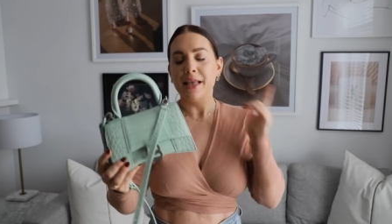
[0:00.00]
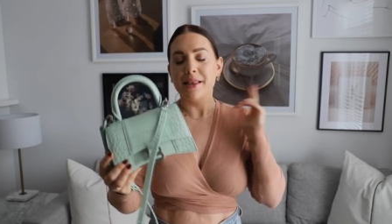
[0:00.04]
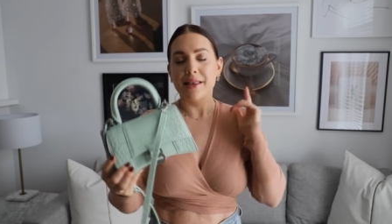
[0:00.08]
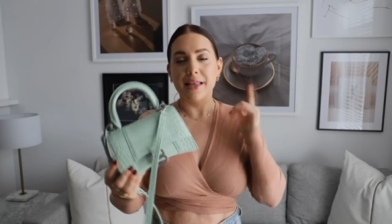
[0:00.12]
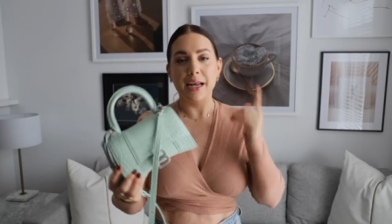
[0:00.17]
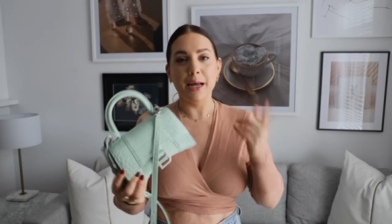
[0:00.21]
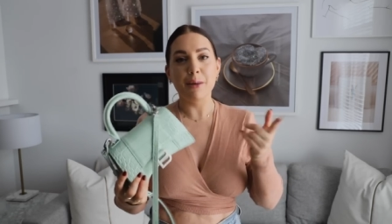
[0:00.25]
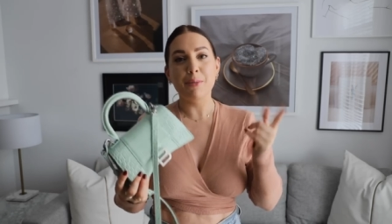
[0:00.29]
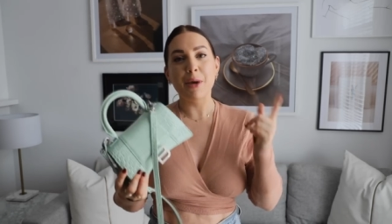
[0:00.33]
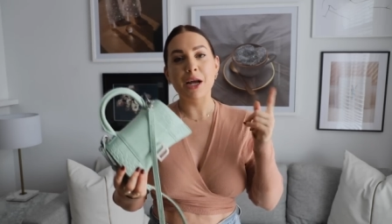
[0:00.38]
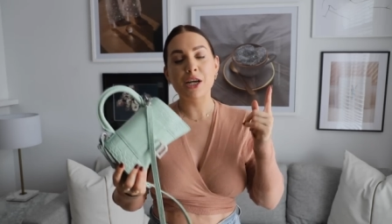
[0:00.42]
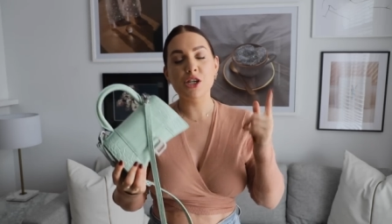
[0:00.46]

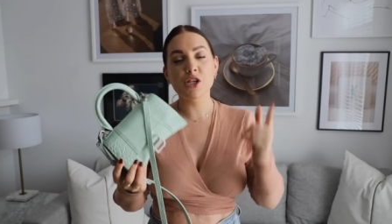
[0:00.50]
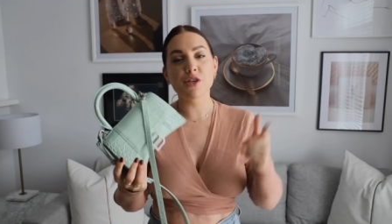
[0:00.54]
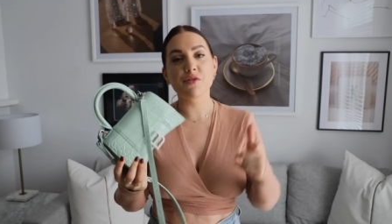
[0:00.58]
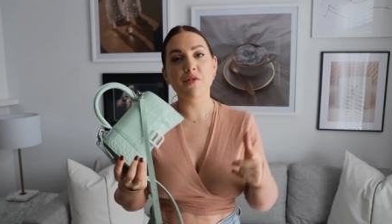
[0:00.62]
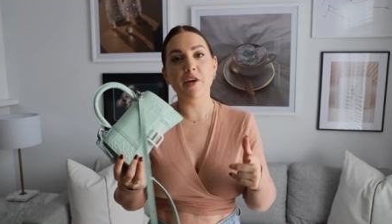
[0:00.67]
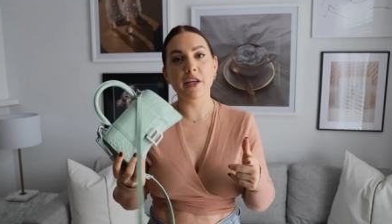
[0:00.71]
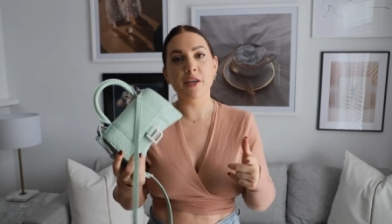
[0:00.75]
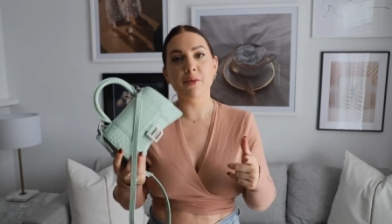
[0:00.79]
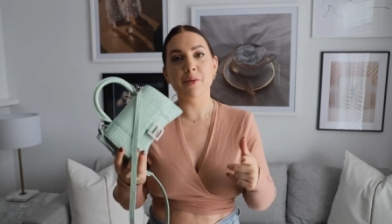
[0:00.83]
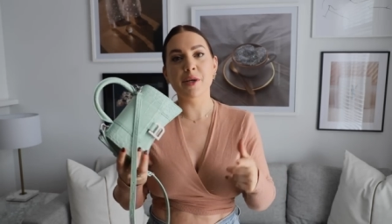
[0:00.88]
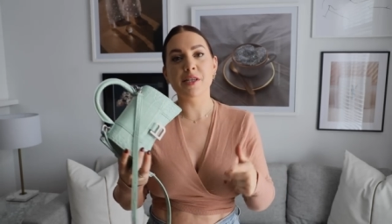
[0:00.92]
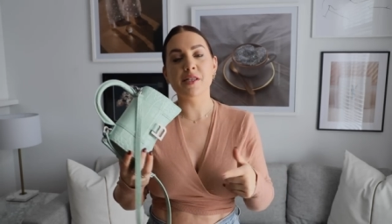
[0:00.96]
that I'm actually
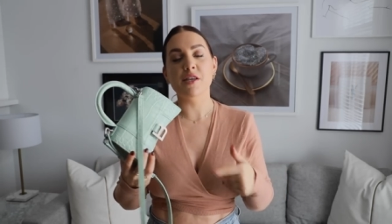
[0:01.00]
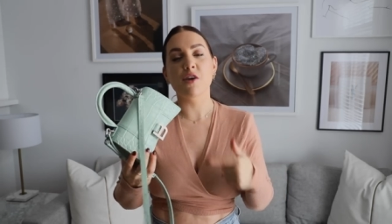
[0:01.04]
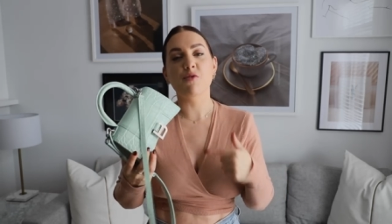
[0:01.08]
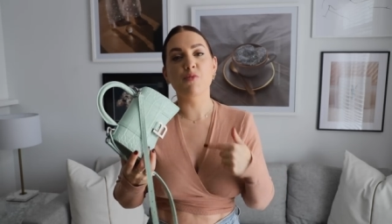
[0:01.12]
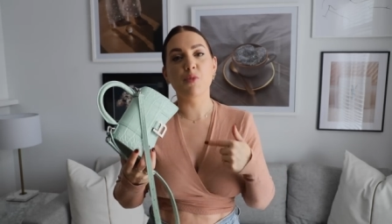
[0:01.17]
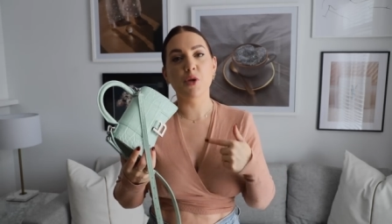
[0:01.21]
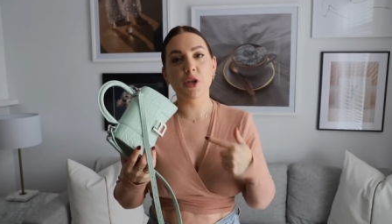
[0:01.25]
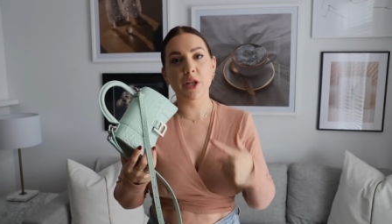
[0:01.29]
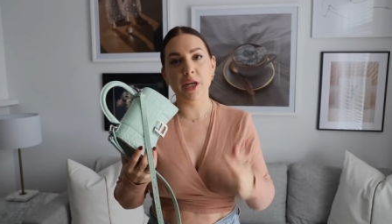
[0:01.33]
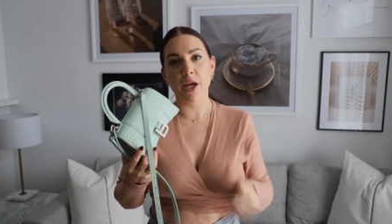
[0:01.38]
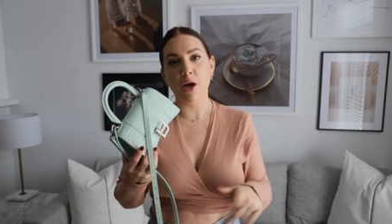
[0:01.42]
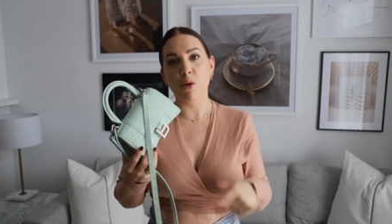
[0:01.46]
finding
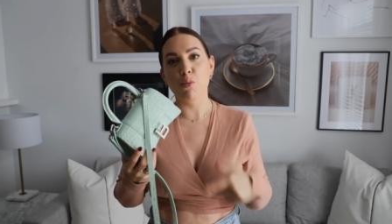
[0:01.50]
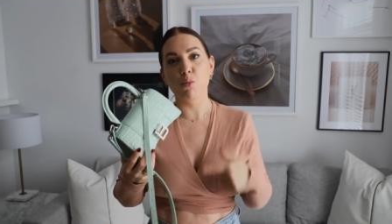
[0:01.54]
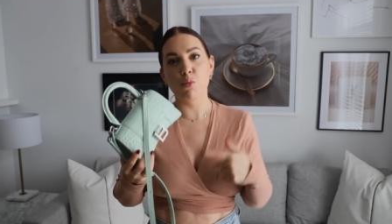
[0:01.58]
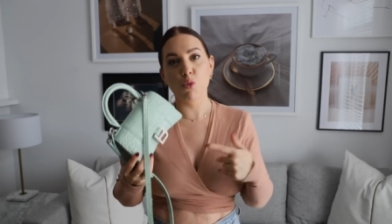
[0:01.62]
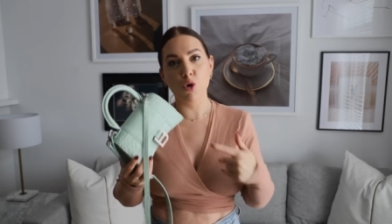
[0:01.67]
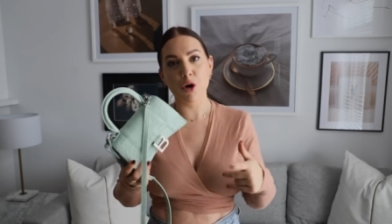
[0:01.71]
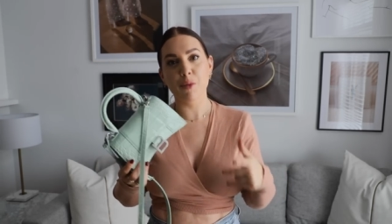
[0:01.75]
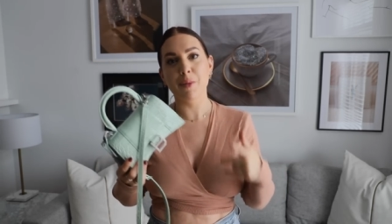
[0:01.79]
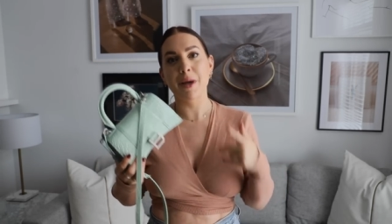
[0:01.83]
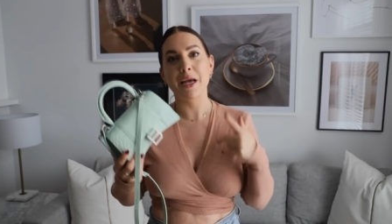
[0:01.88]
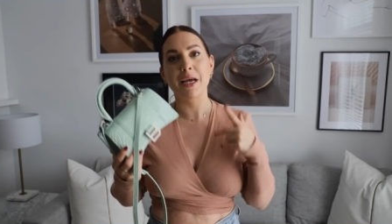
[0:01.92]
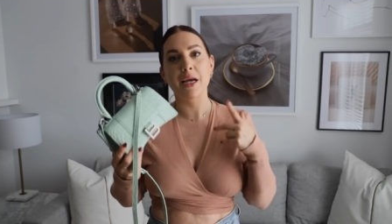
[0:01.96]
myself pulling out
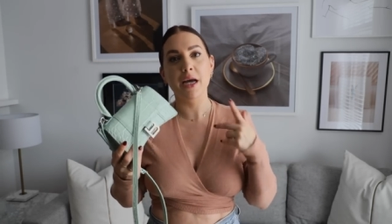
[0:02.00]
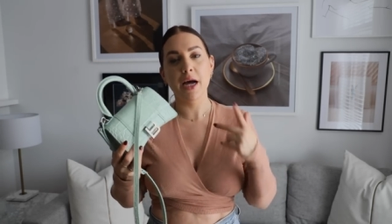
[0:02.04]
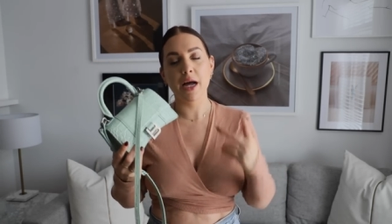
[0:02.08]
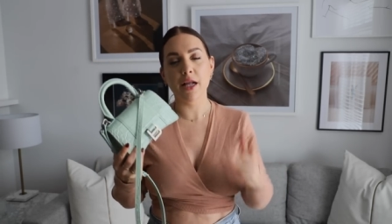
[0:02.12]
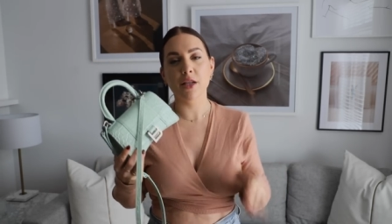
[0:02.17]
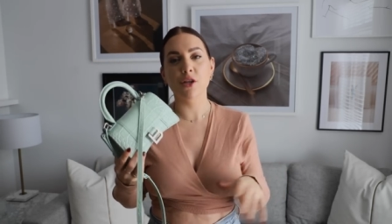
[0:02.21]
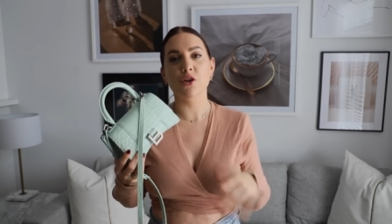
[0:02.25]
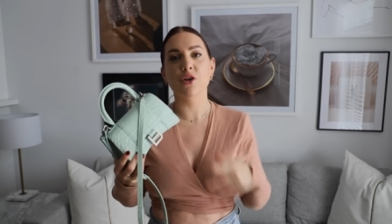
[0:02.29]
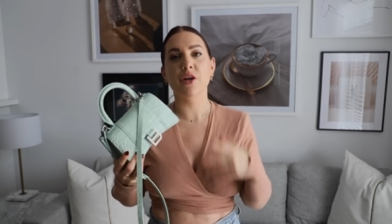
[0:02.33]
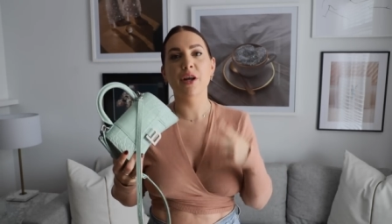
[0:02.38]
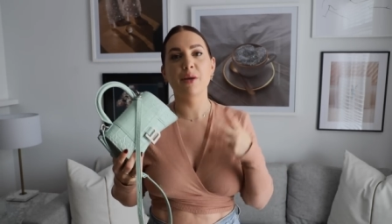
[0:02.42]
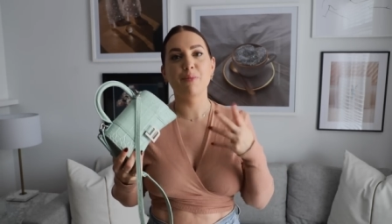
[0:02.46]
more of my
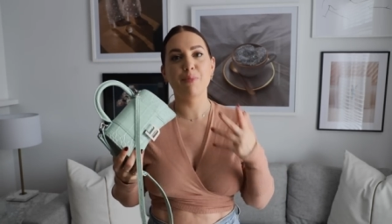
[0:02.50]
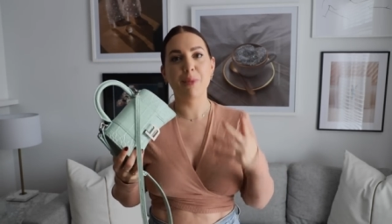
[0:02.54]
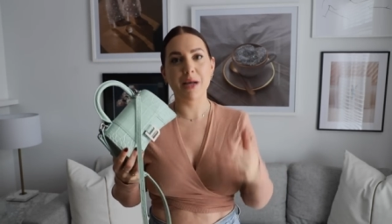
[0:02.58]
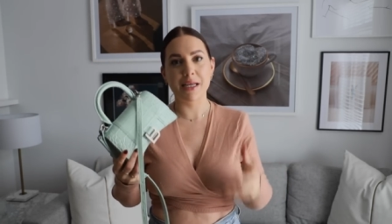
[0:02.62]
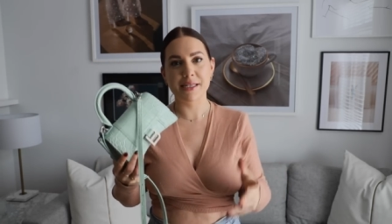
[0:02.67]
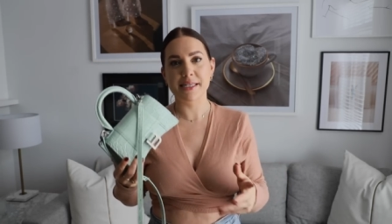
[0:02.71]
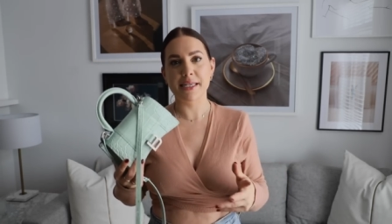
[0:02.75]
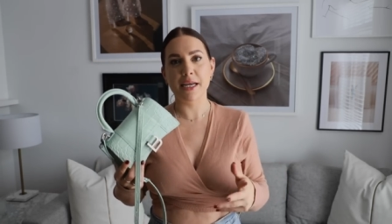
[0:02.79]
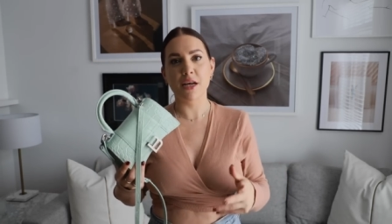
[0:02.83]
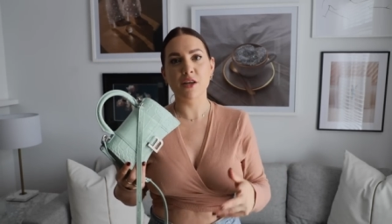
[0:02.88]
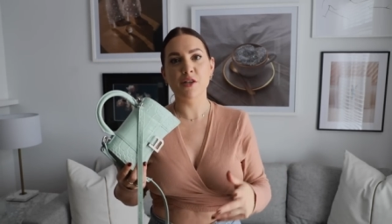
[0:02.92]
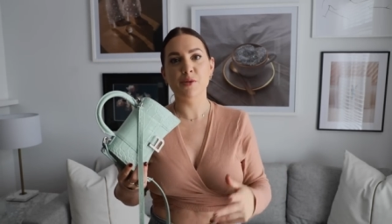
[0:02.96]
colored and
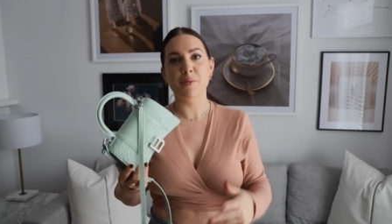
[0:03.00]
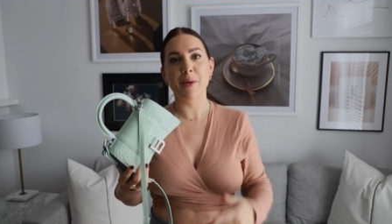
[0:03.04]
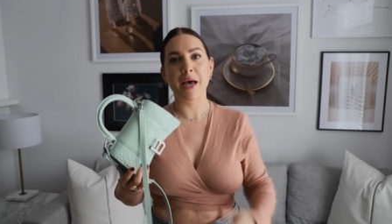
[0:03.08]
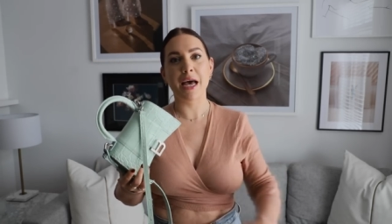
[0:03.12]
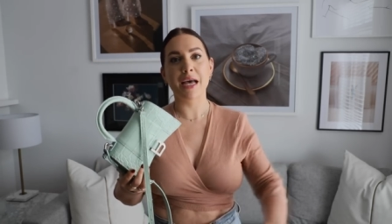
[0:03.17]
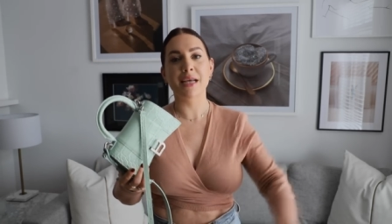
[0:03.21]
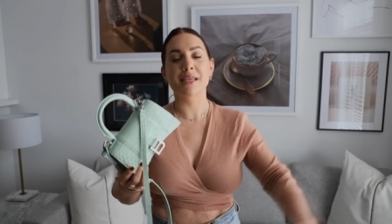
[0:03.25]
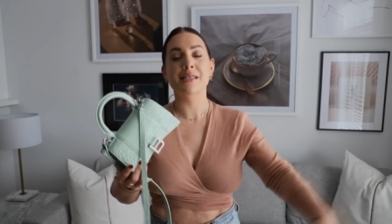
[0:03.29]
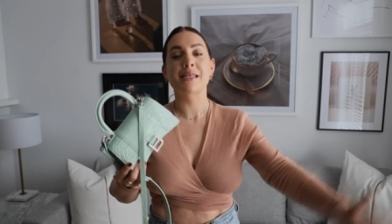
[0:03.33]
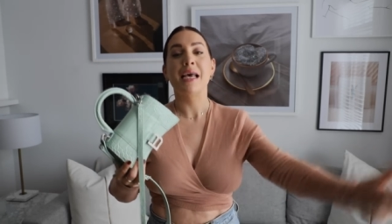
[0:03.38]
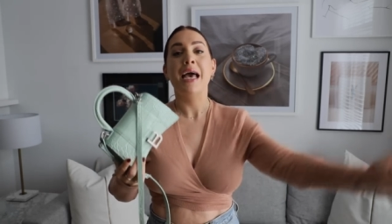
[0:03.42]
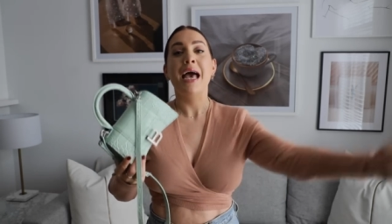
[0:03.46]
pastels
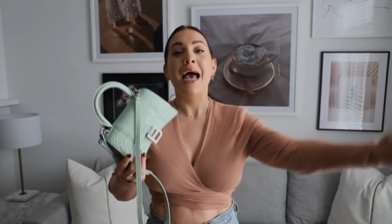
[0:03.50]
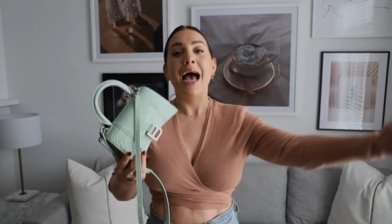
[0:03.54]
bags